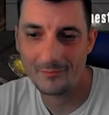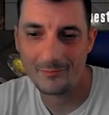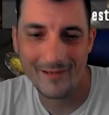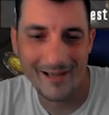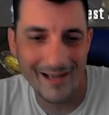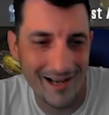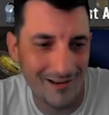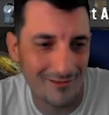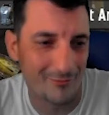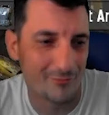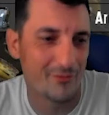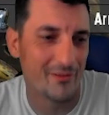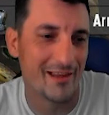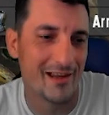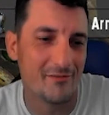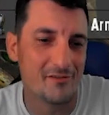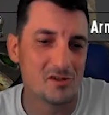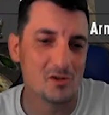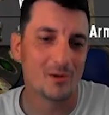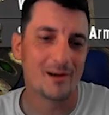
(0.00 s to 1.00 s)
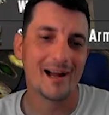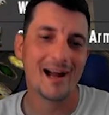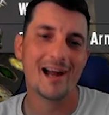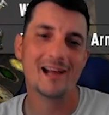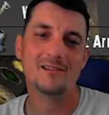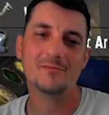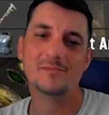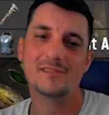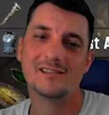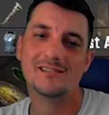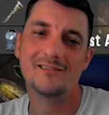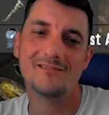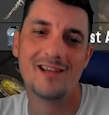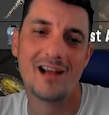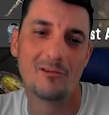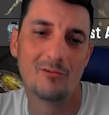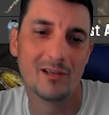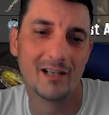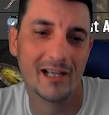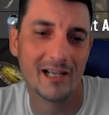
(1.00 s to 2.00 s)
Now, for the inventory items, you're
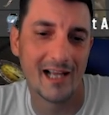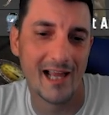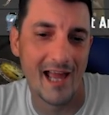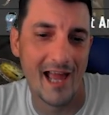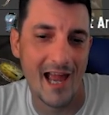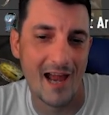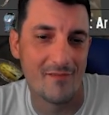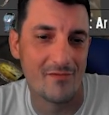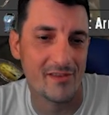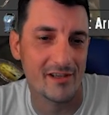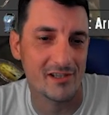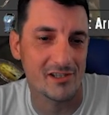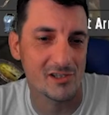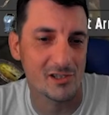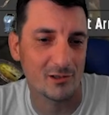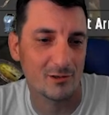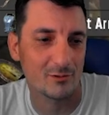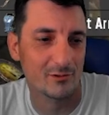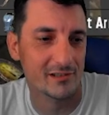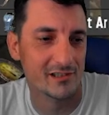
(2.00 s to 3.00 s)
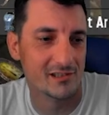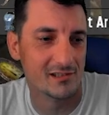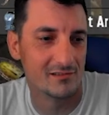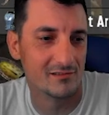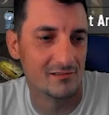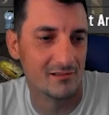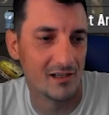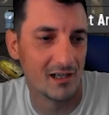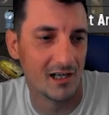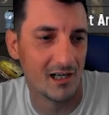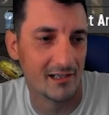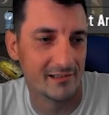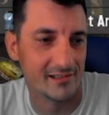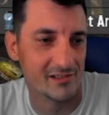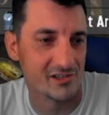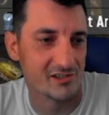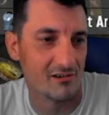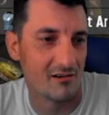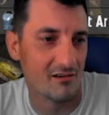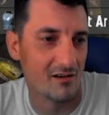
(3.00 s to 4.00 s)
not really going to have the dukes
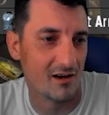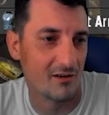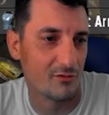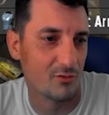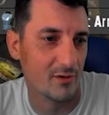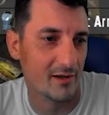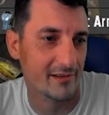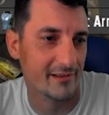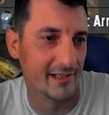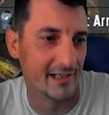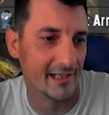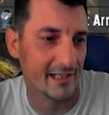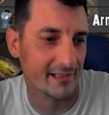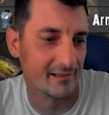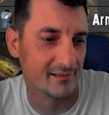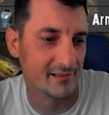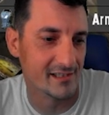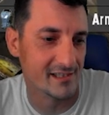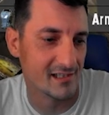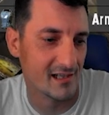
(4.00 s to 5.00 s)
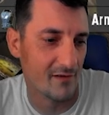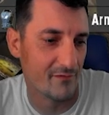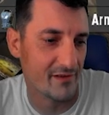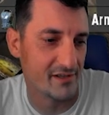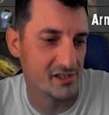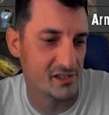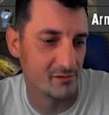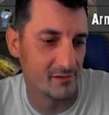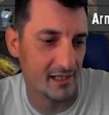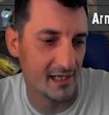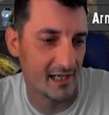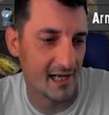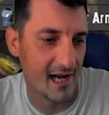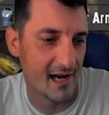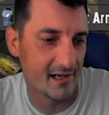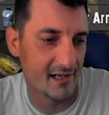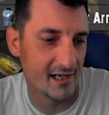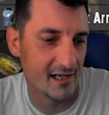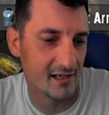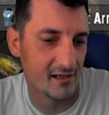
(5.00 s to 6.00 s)
to start off with to get the stuff that you need
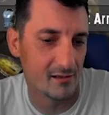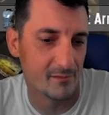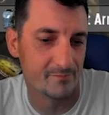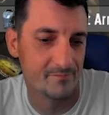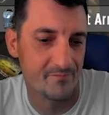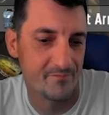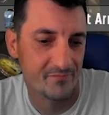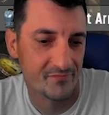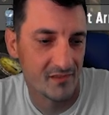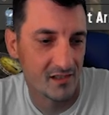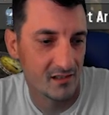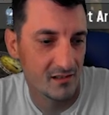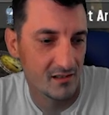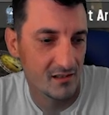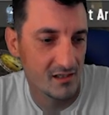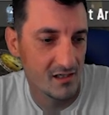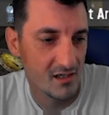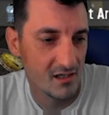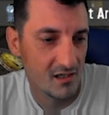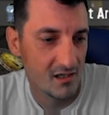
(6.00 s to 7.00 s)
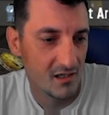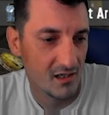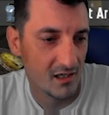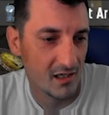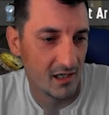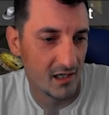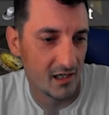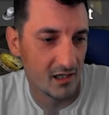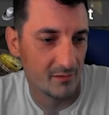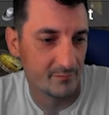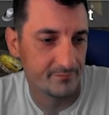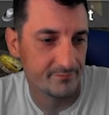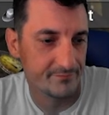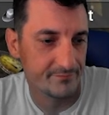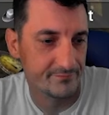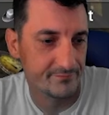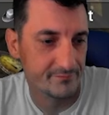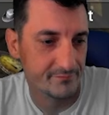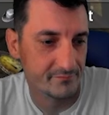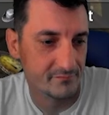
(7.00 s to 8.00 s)
out of here.
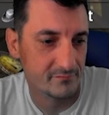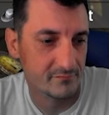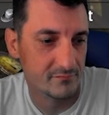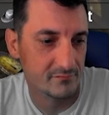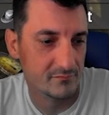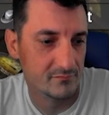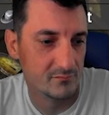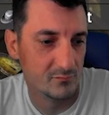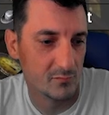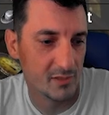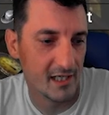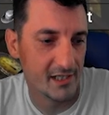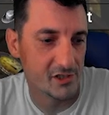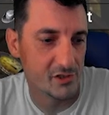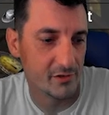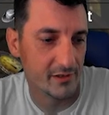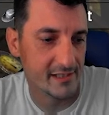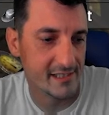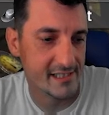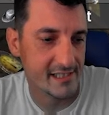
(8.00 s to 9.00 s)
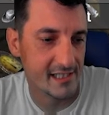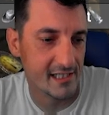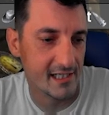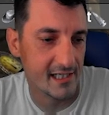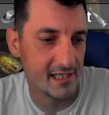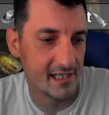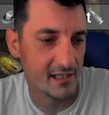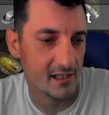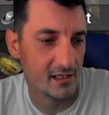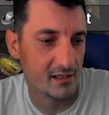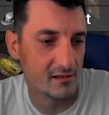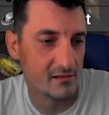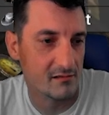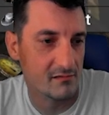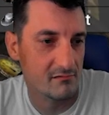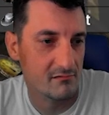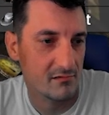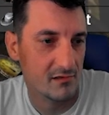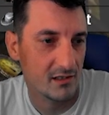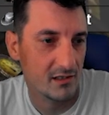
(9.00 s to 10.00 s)
But as you can see here,
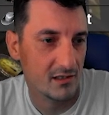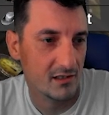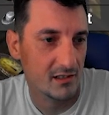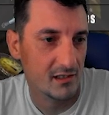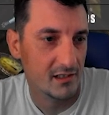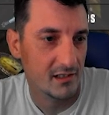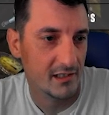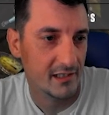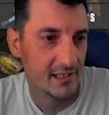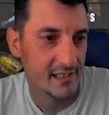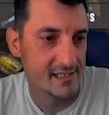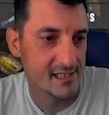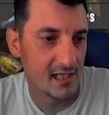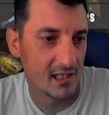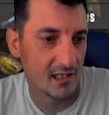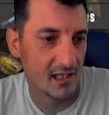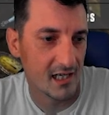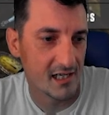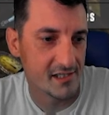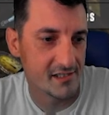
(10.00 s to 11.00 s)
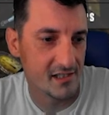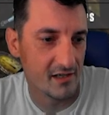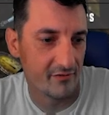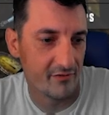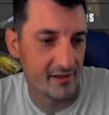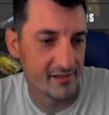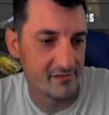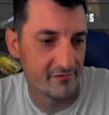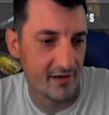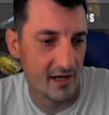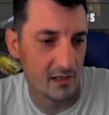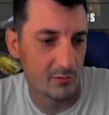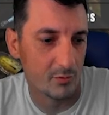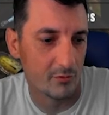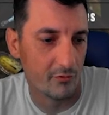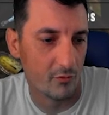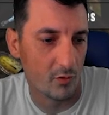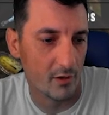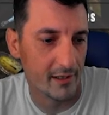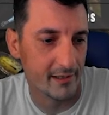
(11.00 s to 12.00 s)
he's got a lot of stuff that's
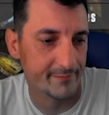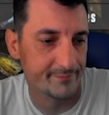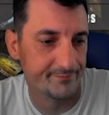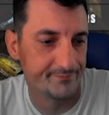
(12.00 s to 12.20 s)
available for you.